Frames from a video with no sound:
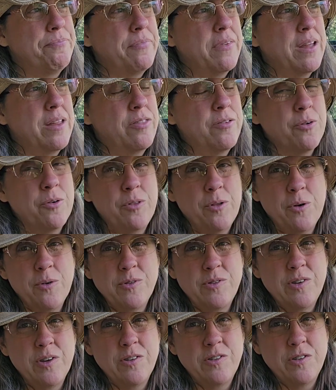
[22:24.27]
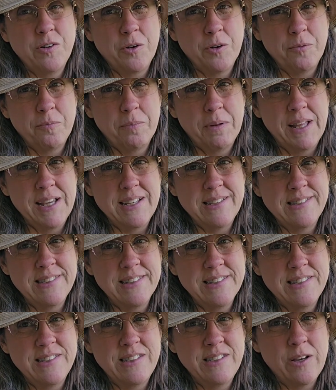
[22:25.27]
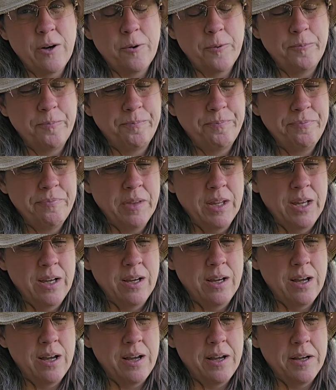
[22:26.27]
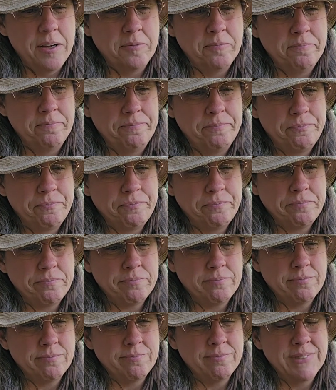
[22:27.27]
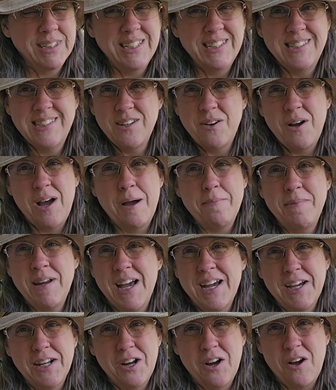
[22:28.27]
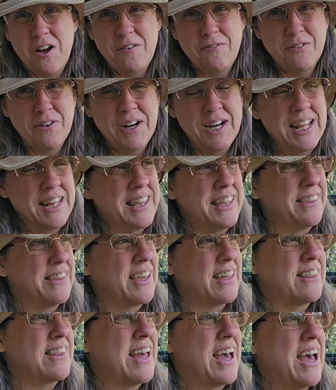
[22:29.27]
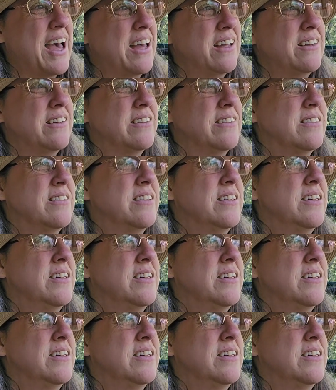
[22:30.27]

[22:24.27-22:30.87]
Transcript: through those certain places. So so I'm not going to offer anything like that. And